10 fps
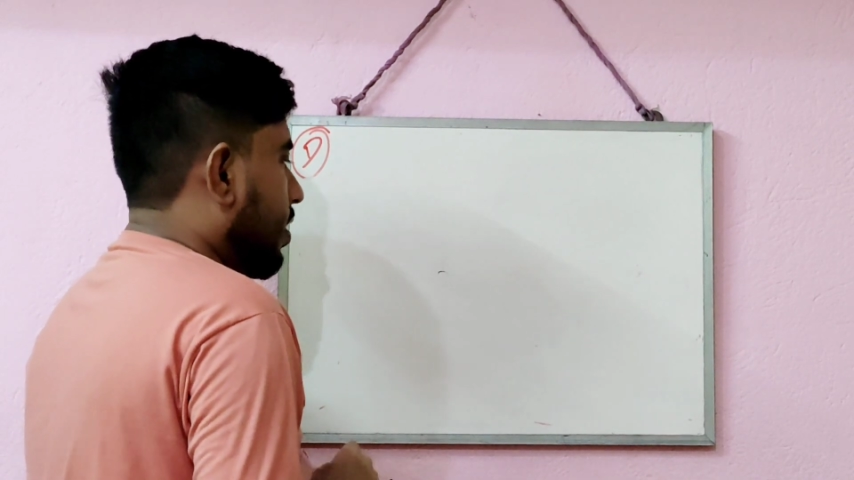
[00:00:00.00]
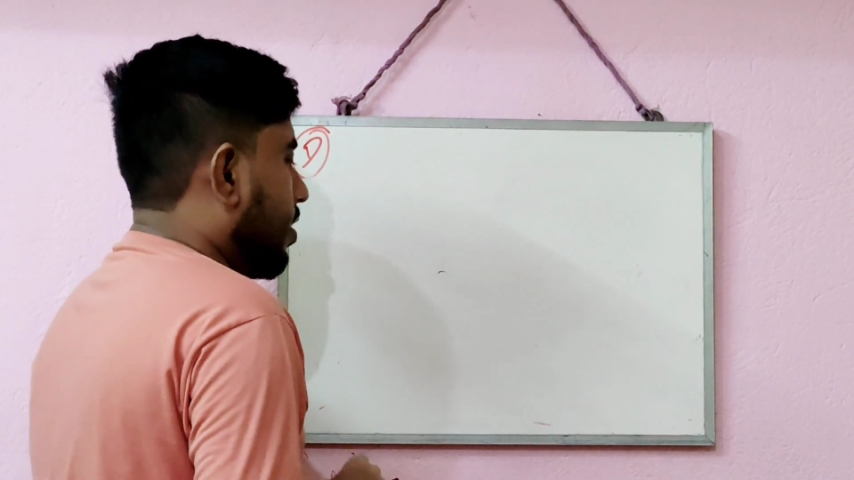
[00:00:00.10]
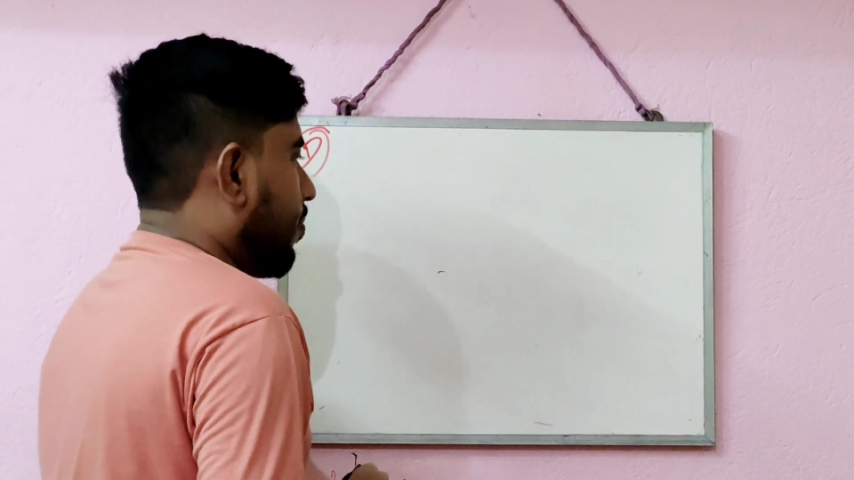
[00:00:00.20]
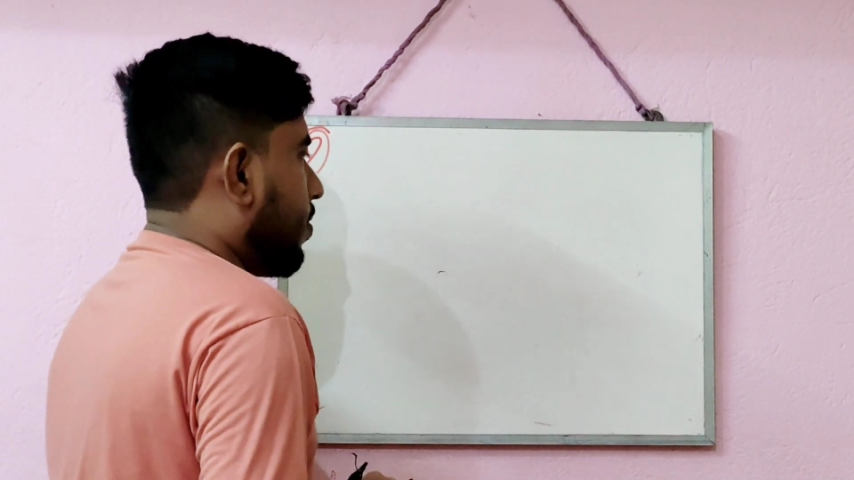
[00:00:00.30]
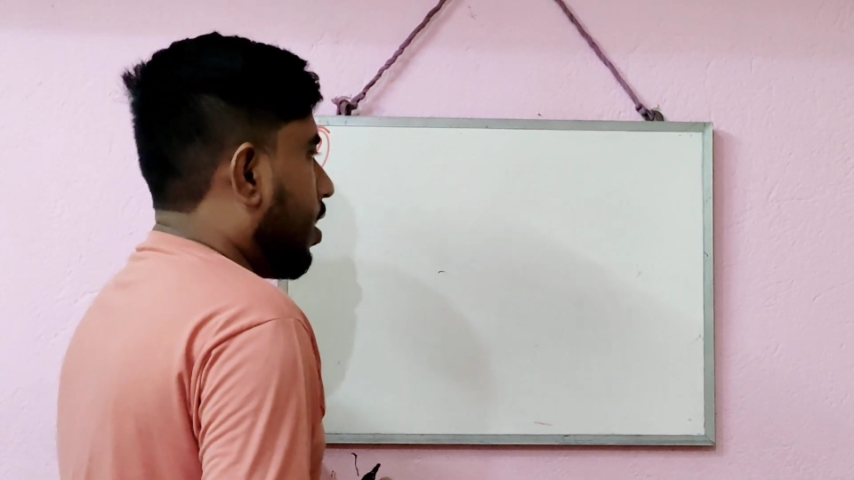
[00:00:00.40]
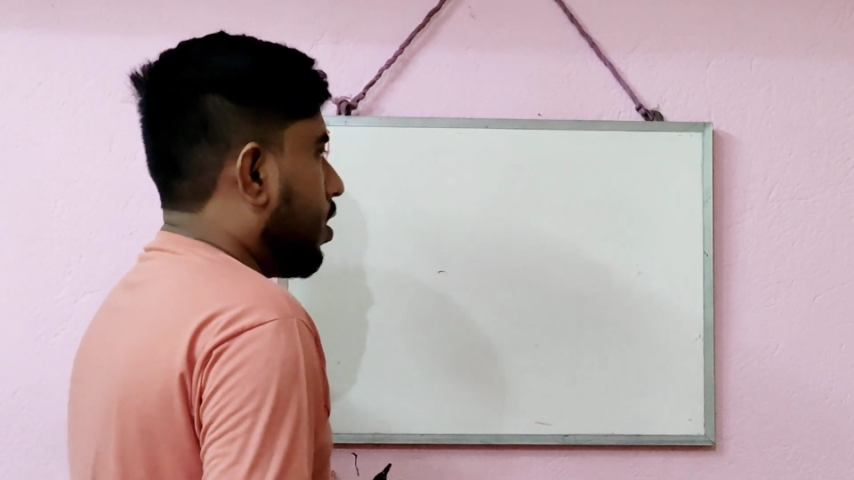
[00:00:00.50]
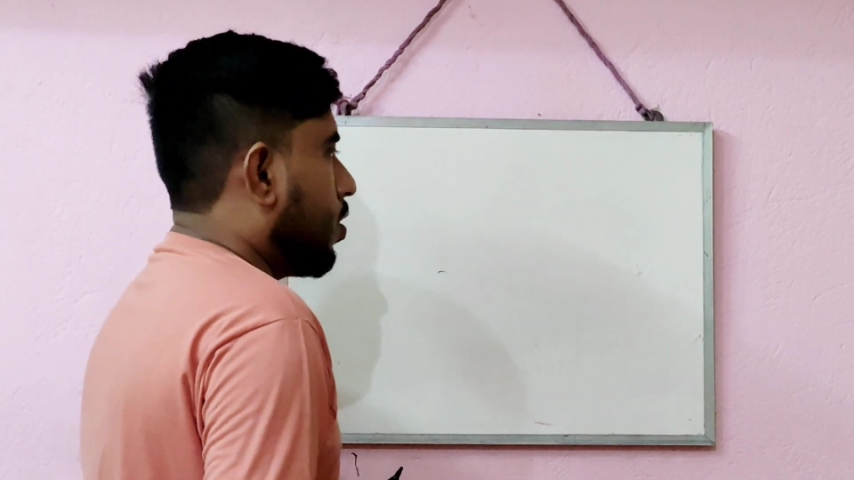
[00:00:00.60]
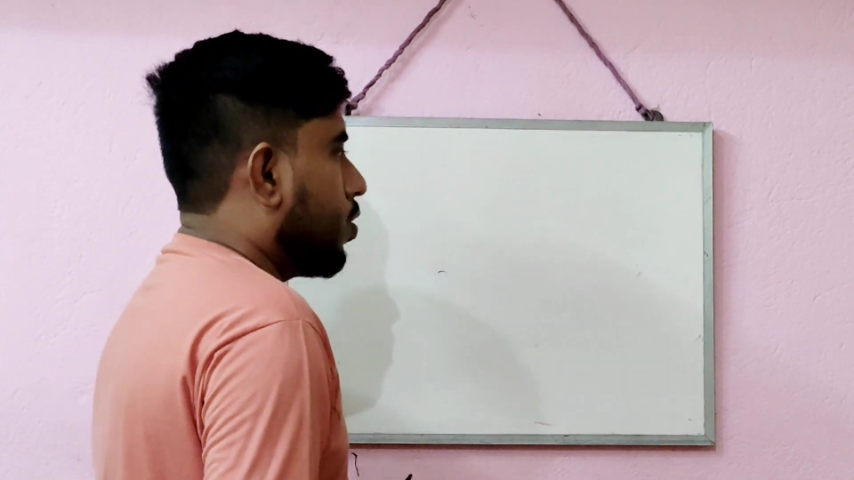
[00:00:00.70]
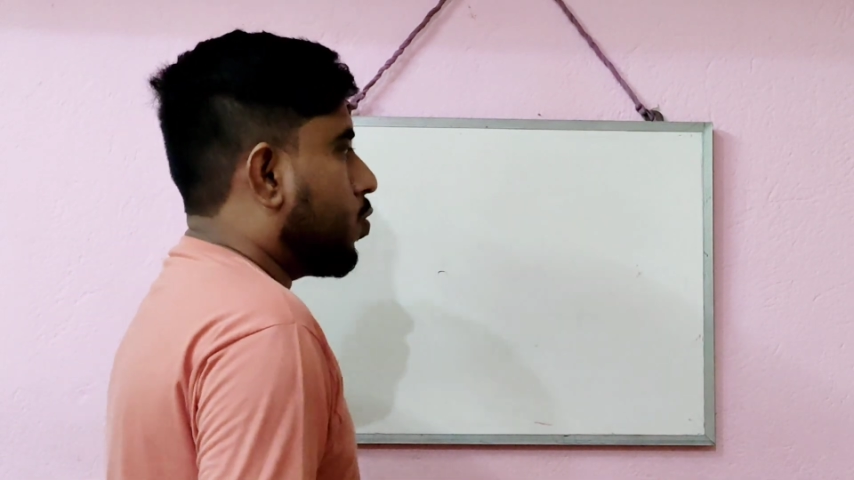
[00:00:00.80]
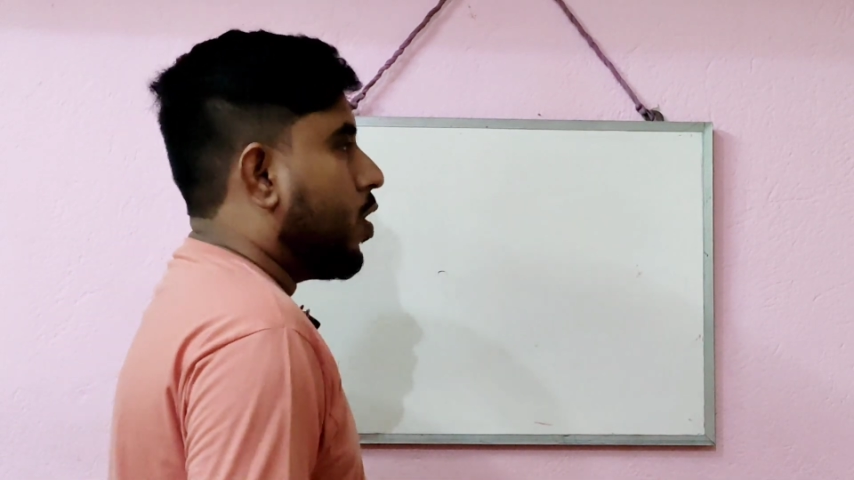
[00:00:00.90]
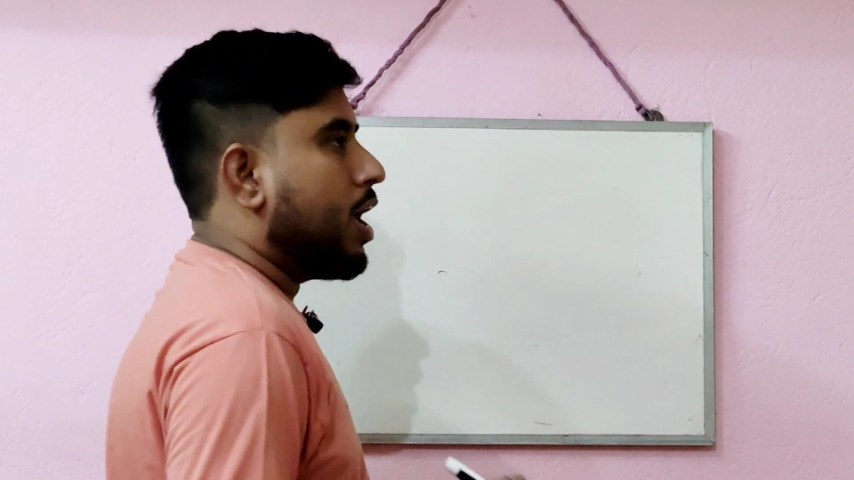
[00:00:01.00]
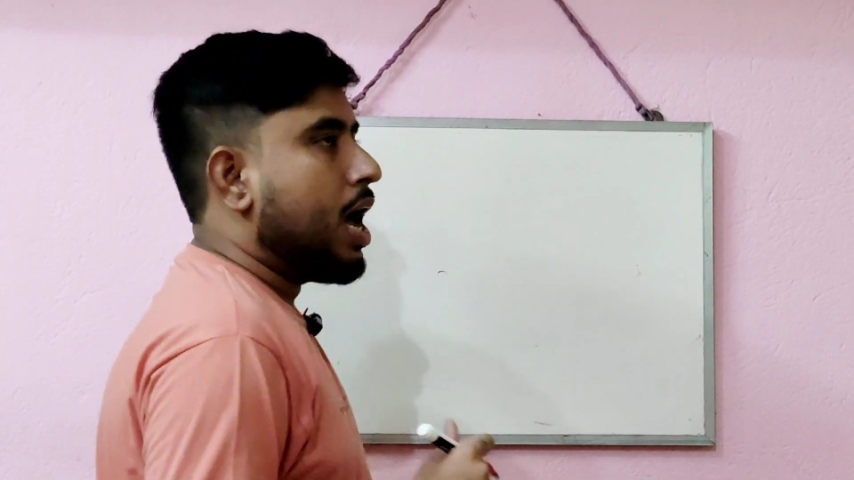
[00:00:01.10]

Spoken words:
receptor. So